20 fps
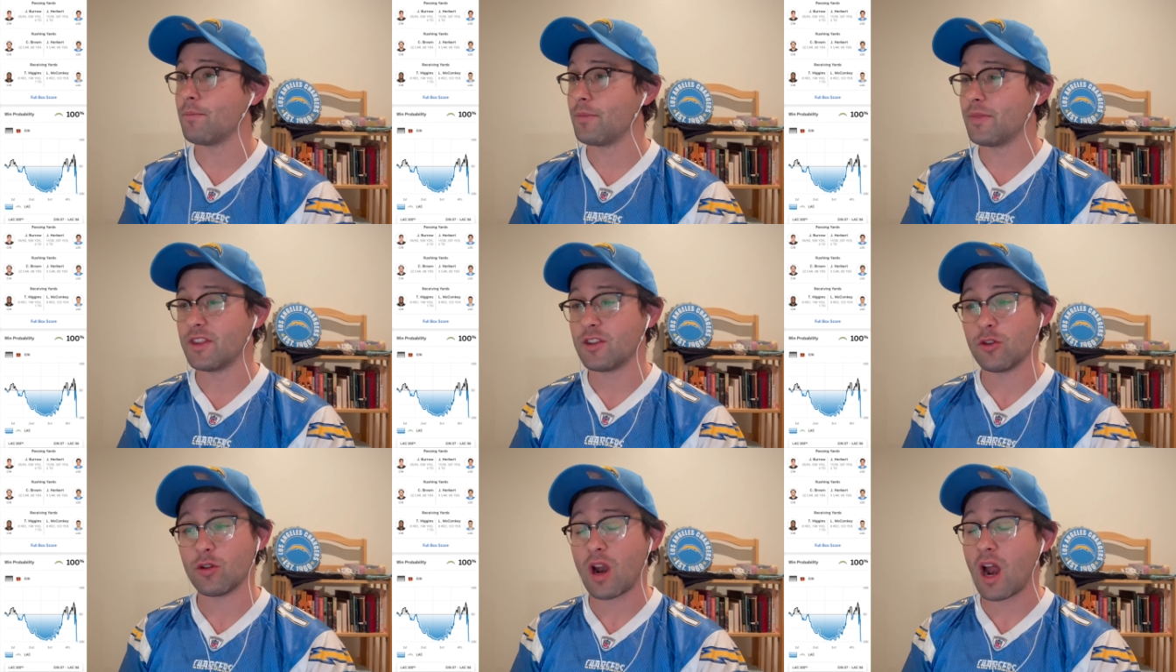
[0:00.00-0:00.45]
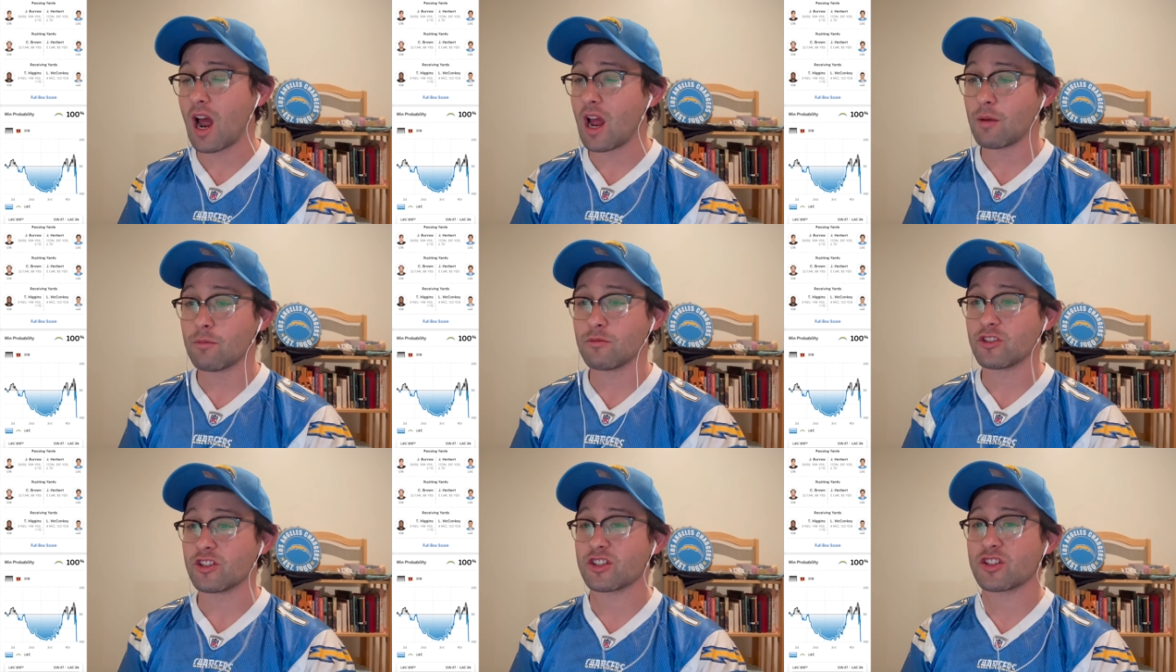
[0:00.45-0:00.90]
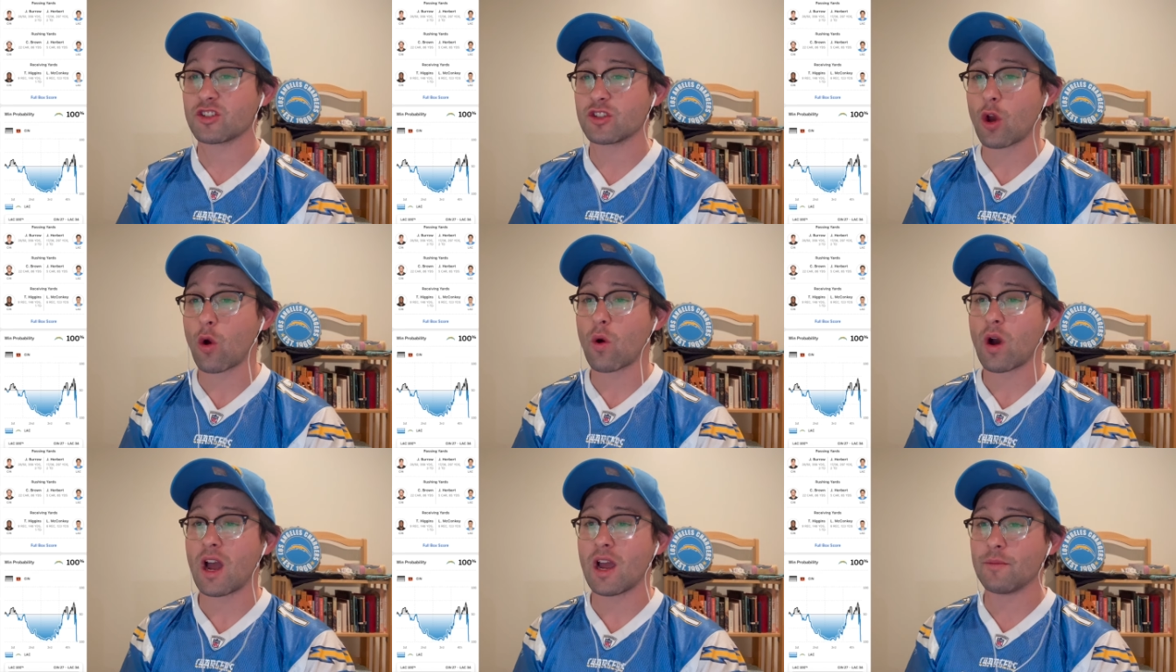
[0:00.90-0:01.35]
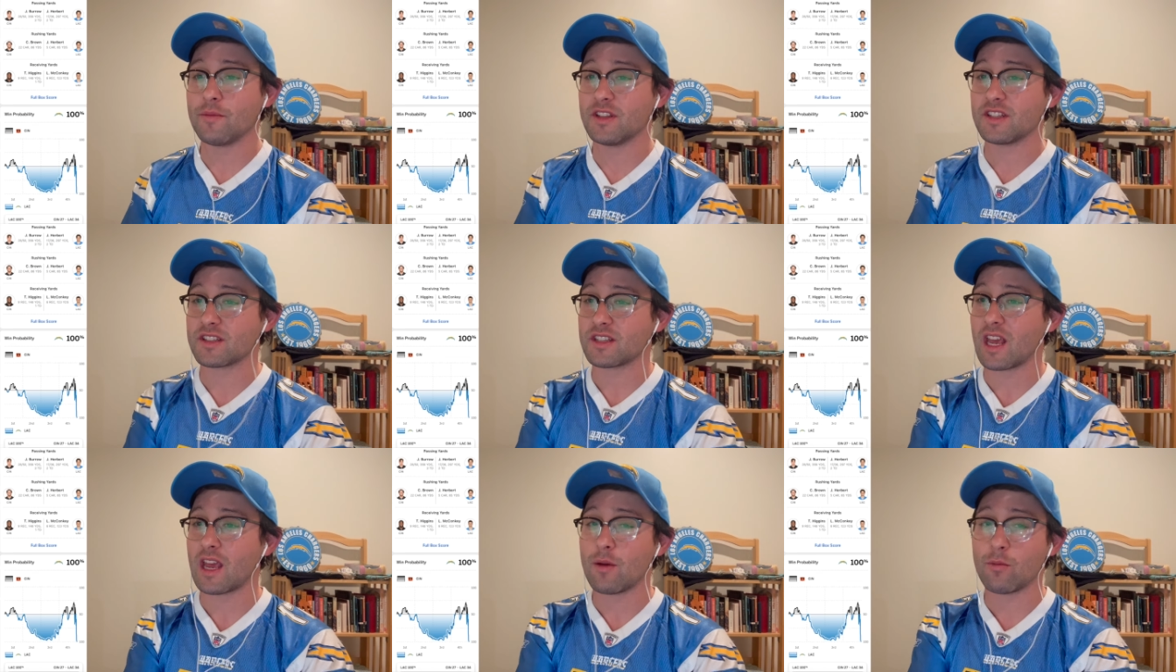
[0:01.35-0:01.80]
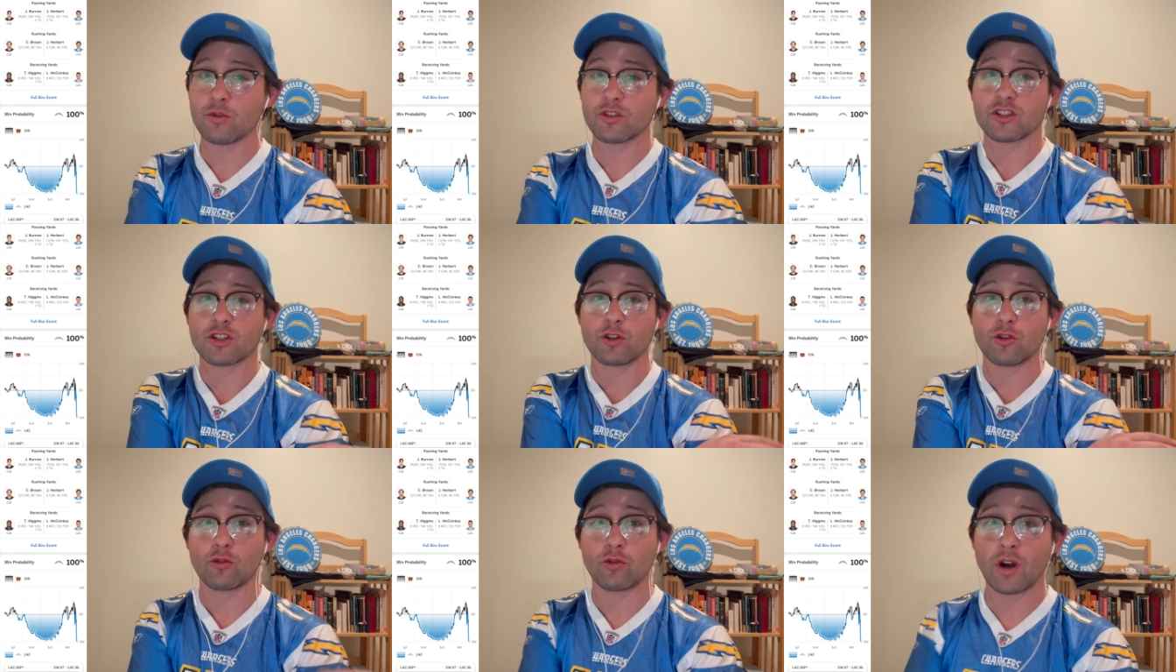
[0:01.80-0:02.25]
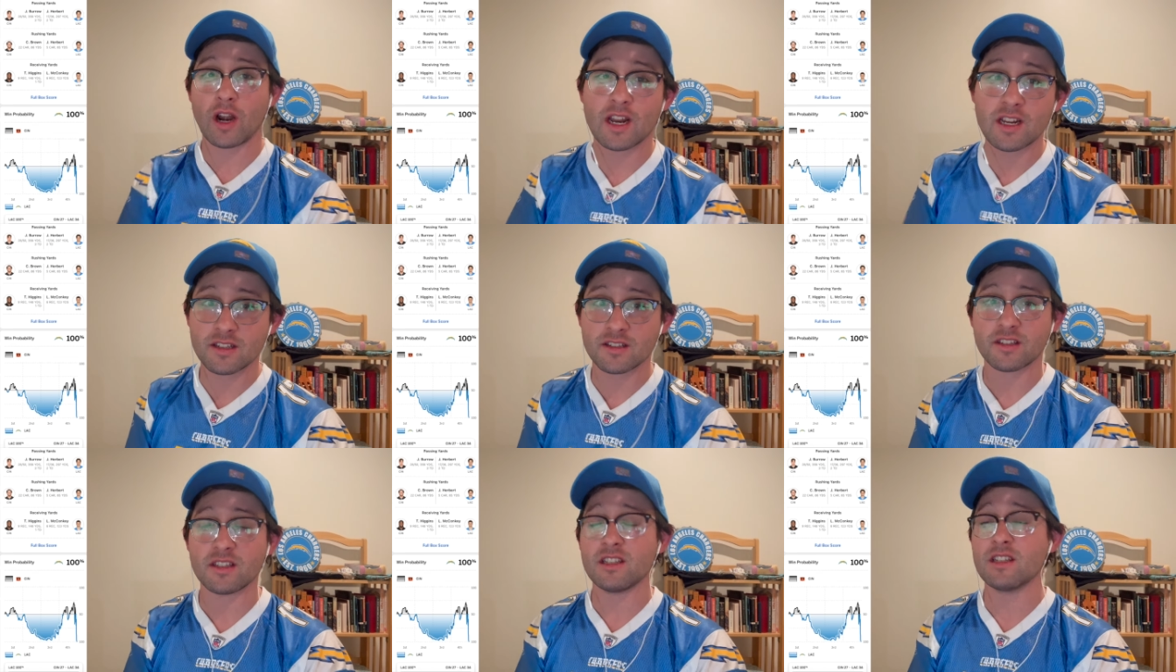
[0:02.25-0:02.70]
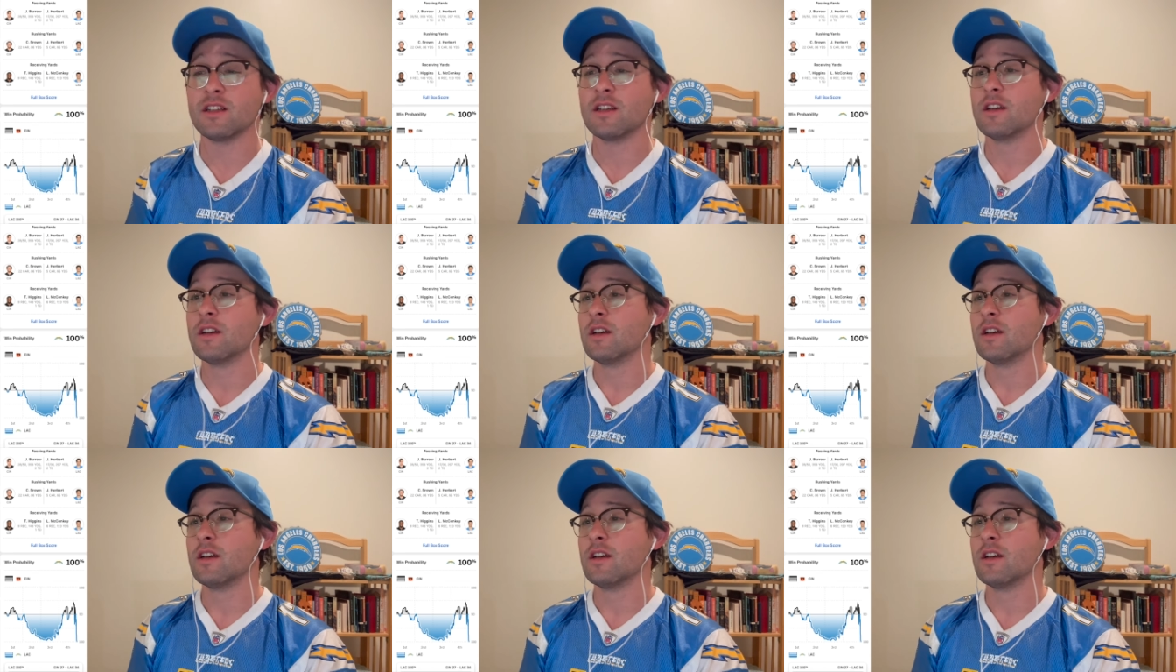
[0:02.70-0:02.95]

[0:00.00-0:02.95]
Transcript: dude, I'm just so hyped. This game was crazy.